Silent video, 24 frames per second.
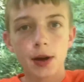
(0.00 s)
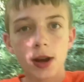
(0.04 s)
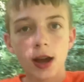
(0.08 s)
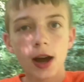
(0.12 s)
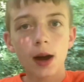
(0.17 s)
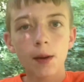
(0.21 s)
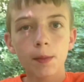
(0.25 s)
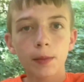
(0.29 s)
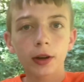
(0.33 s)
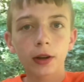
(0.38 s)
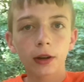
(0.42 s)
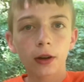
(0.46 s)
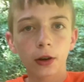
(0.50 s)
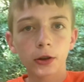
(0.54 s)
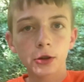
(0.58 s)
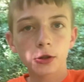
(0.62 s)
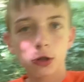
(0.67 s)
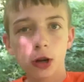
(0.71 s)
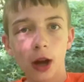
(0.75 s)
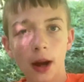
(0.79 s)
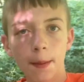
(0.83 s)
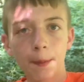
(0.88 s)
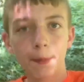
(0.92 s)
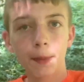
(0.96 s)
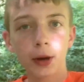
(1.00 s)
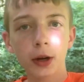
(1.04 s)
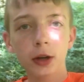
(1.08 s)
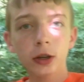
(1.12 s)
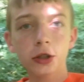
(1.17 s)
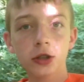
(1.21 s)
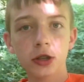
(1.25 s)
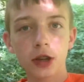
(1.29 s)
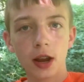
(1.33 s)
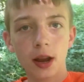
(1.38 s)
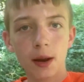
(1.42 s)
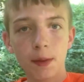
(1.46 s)
now I'm gonna go try
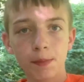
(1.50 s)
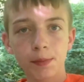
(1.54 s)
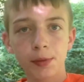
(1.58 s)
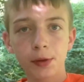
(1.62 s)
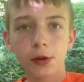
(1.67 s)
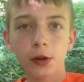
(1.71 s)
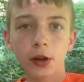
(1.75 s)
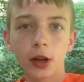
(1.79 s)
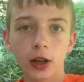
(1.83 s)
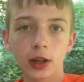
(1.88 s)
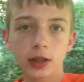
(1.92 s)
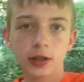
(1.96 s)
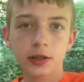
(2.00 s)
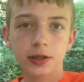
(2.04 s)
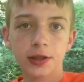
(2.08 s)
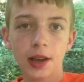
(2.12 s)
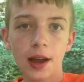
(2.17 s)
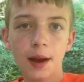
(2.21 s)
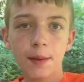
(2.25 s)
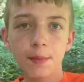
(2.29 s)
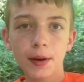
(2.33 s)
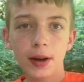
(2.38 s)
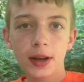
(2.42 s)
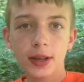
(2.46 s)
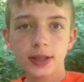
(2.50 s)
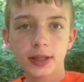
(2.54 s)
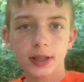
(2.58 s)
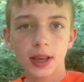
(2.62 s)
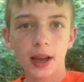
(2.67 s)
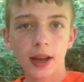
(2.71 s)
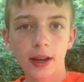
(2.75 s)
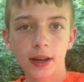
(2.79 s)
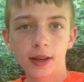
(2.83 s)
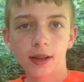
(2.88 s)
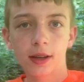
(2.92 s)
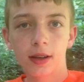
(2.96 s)
perch and bluegill side by
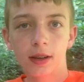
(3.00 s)
side.